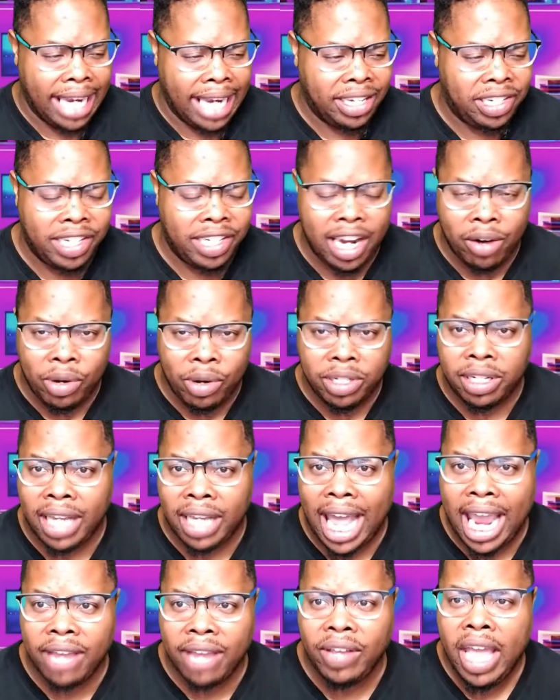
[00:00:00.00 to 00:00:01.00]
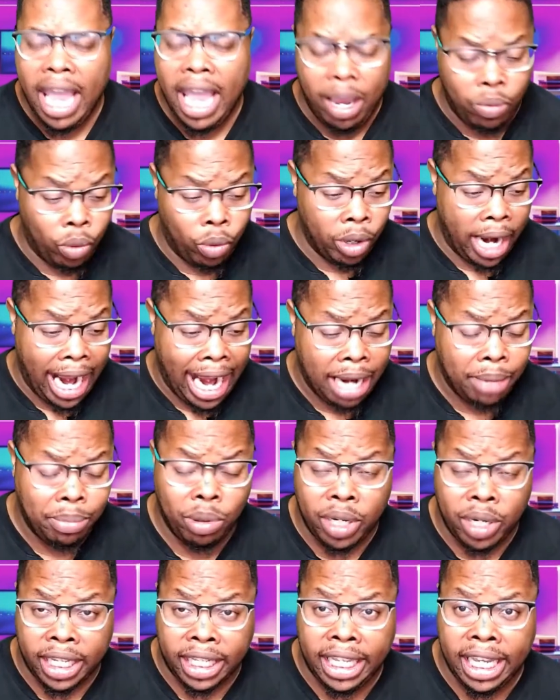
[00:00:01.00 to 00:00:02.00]
Sarah's life and we're able
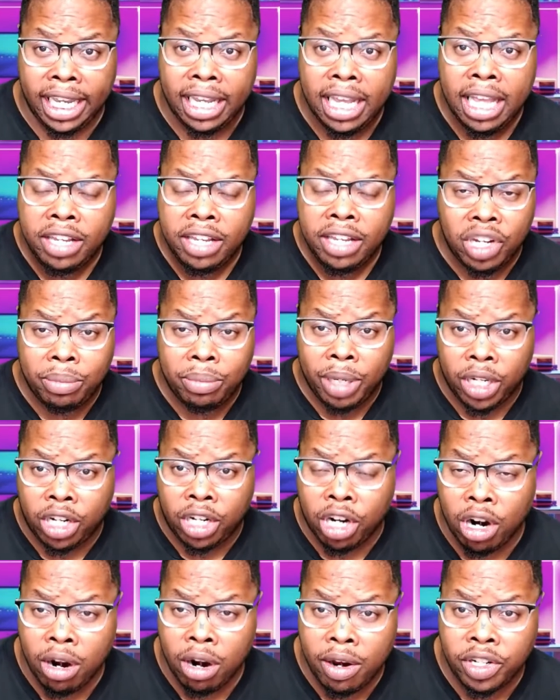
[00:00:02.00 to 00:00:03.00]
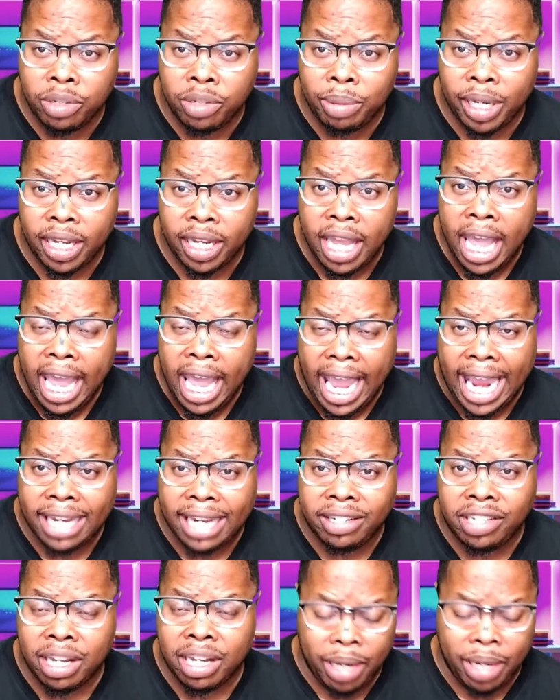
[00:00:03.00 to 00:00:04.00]
to get some encouragement and
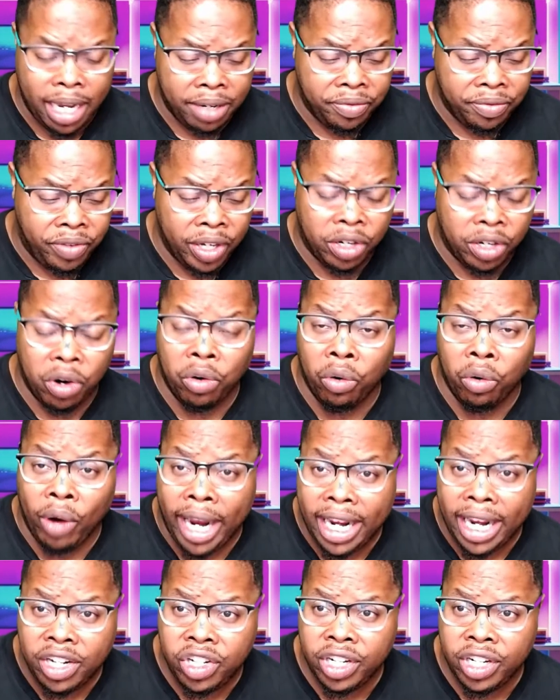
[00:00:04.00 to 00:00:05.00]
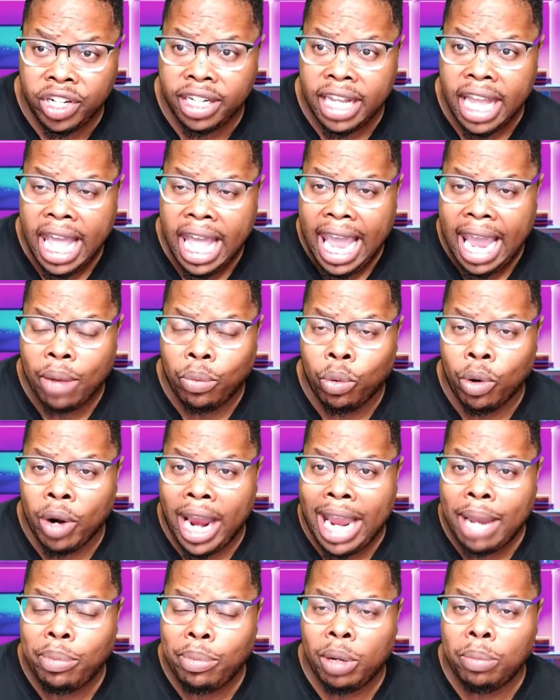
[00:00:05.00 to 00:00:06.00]
some invigoration and we're
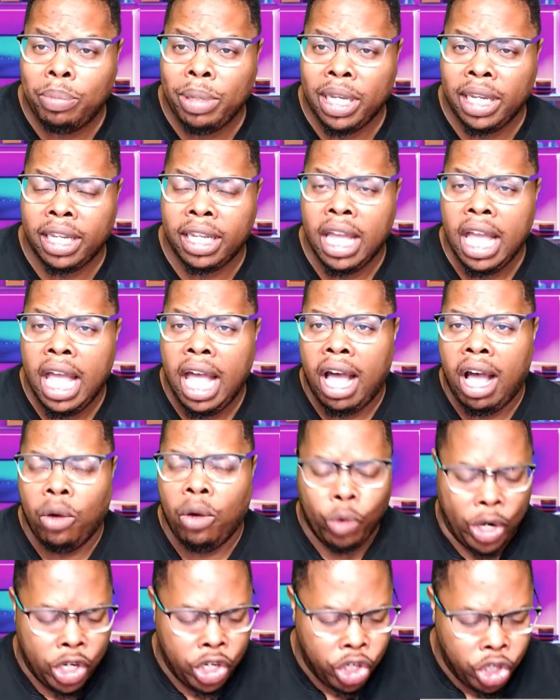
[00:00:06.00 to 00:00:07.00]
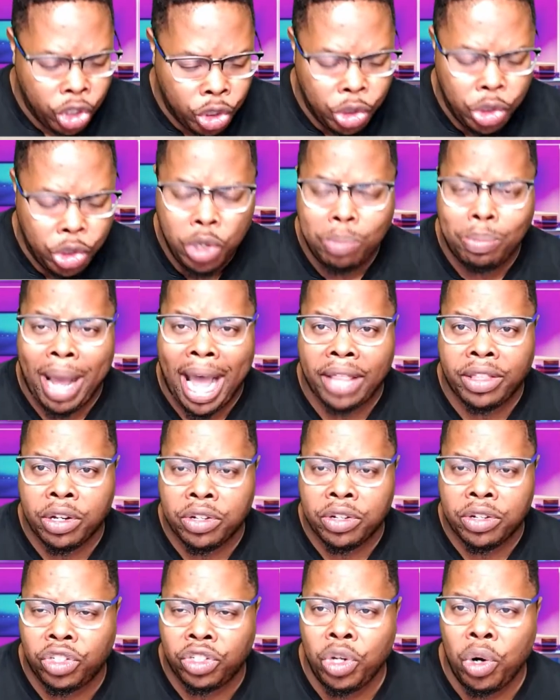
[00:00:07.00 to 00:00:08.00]
able to be renewed by their
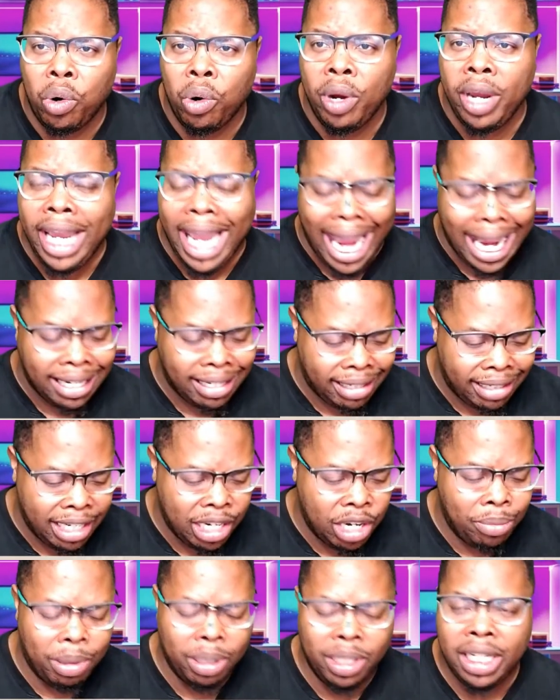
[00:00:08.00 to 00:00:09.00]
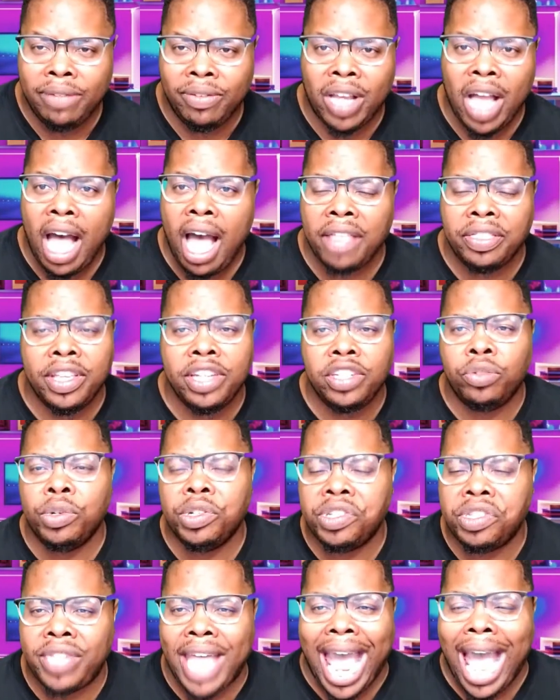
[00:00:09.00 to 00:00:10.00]
story and still believe God this
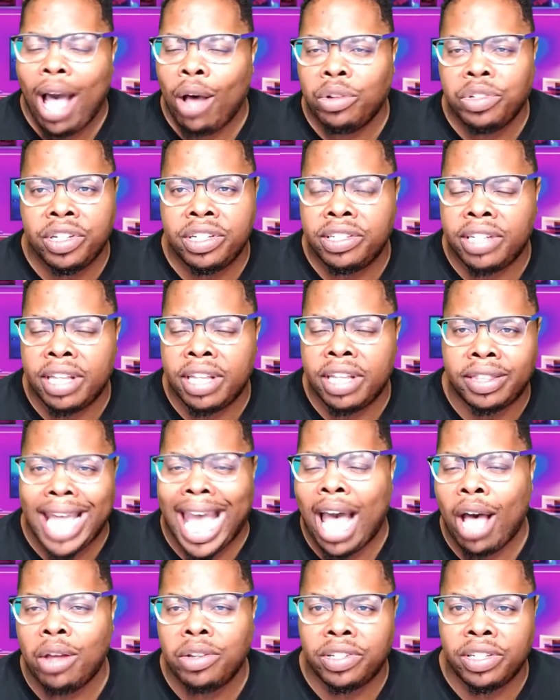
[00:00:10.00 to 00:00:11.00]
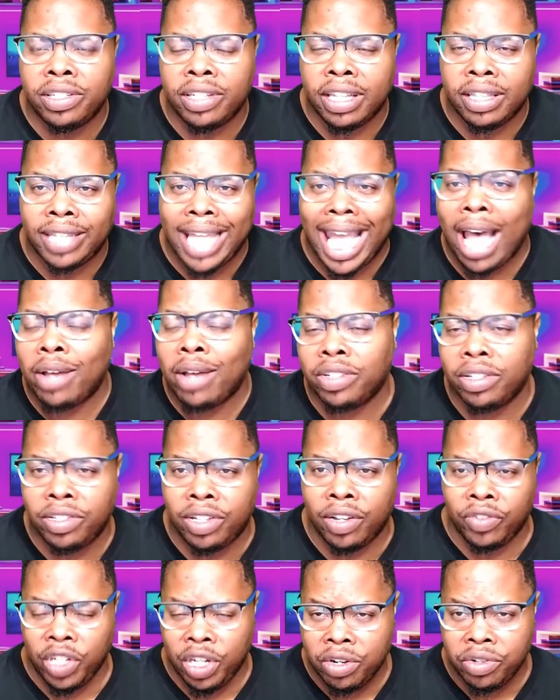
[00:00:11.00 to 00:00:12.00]
was thousands and thousands and thousands
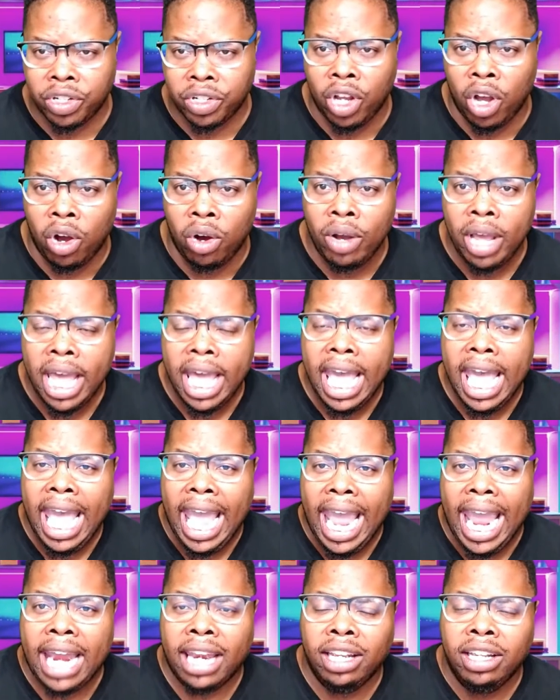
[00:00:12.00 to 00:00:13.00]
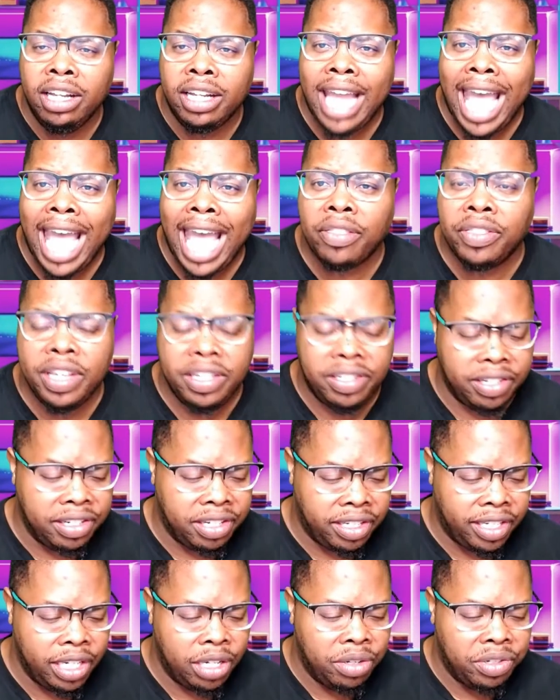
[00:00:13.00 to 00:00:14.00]
of years ago and look how this is
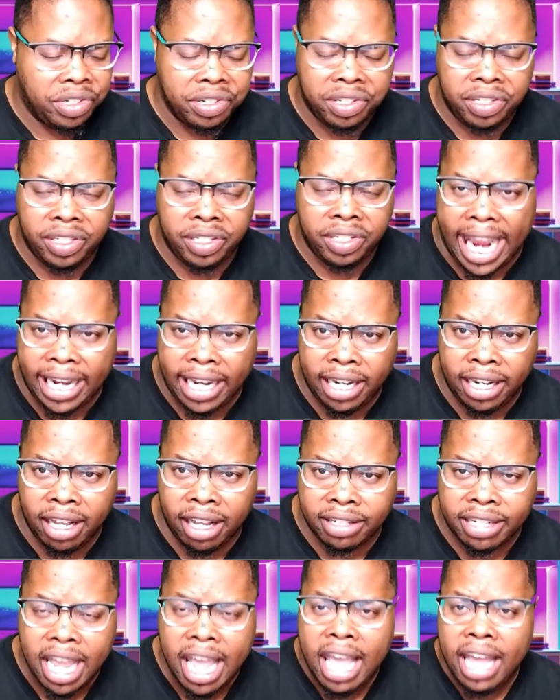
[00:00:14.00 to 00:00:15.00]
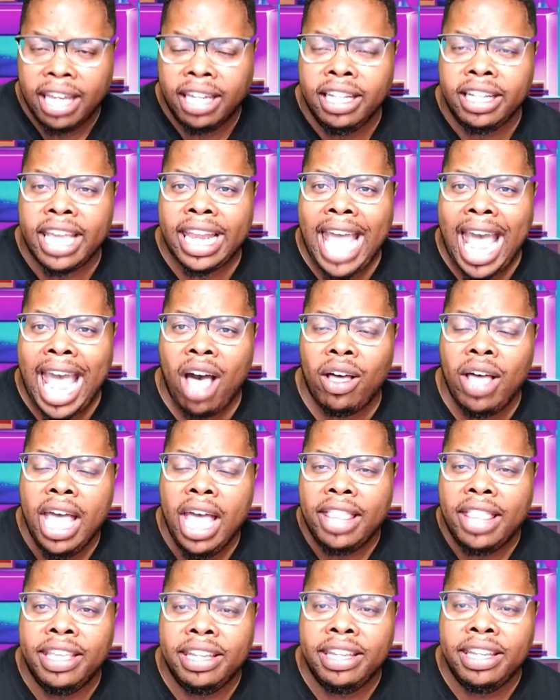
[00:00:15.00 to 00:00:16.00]
still sustaining us look at how
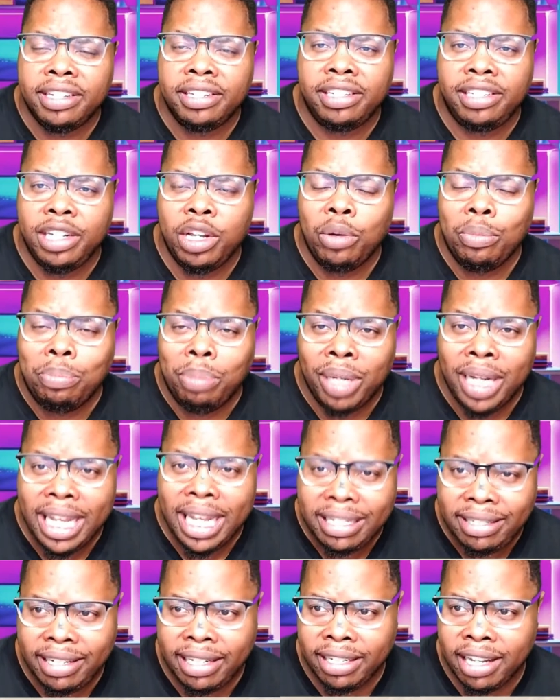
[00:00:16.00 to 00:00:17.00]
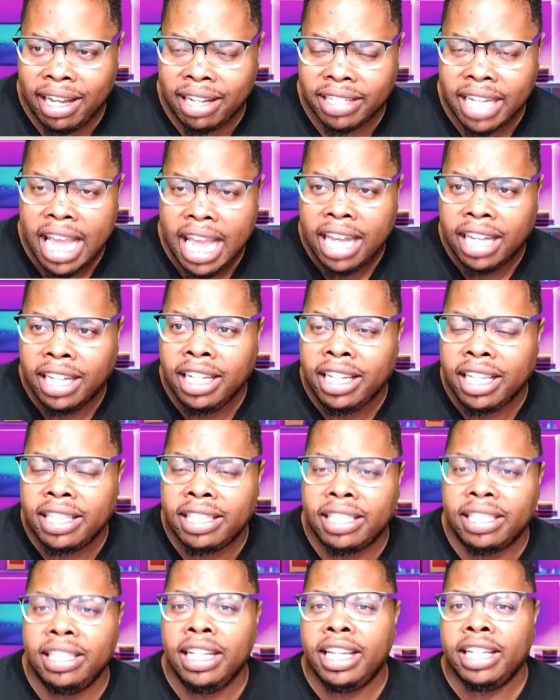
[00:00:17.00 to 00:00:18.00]
this is still blessing us look at
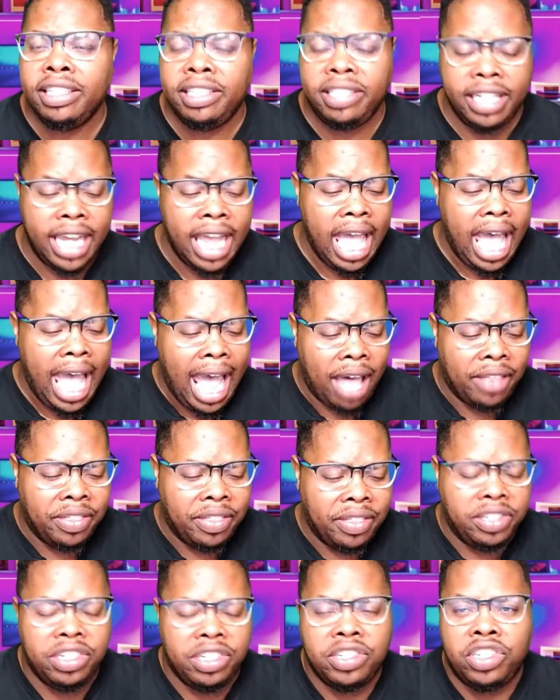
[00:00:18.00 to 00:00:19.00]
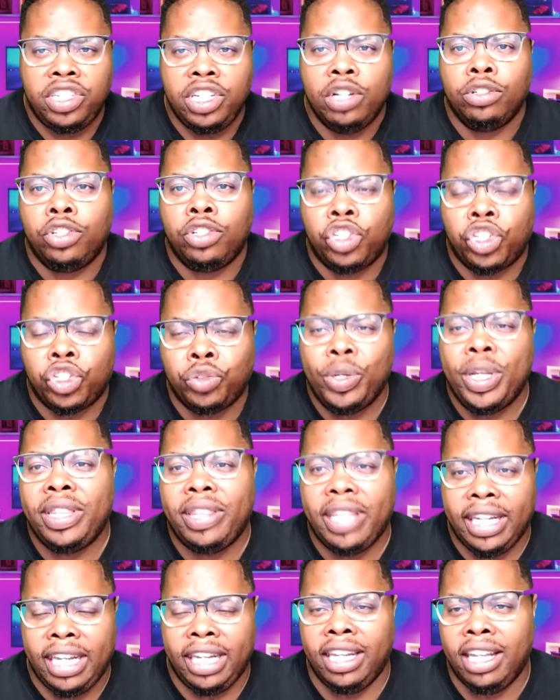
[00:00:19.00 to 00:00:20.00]
look and see how this is still
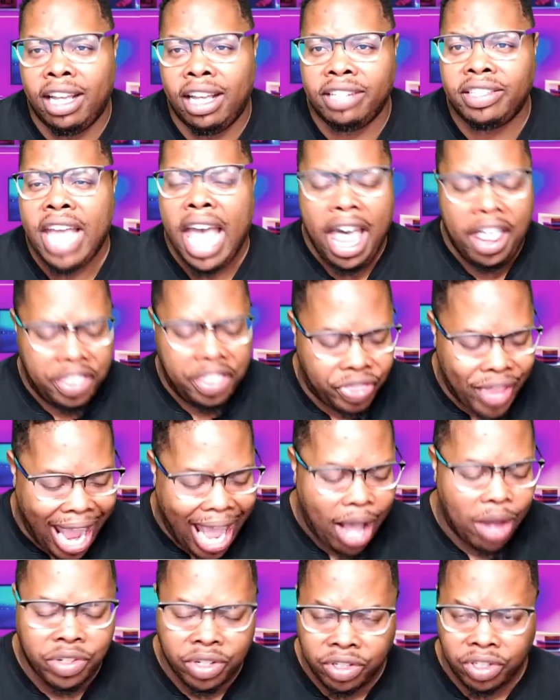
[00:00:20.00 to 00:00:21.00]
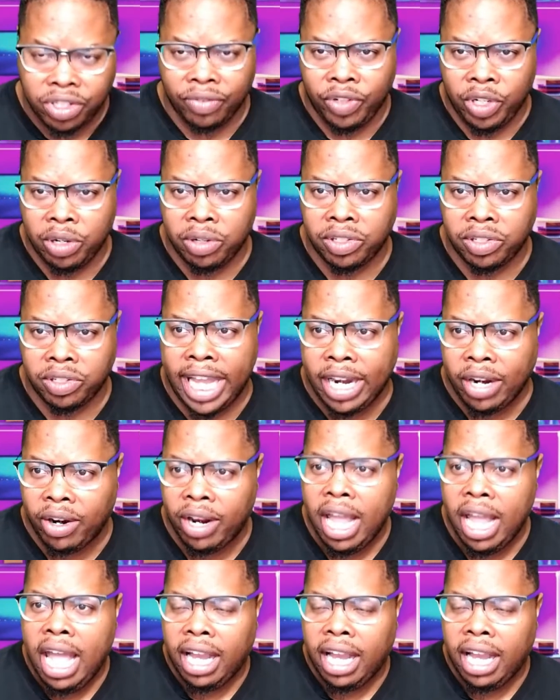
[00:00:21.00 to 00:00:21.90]
strengthening us thousands of years later.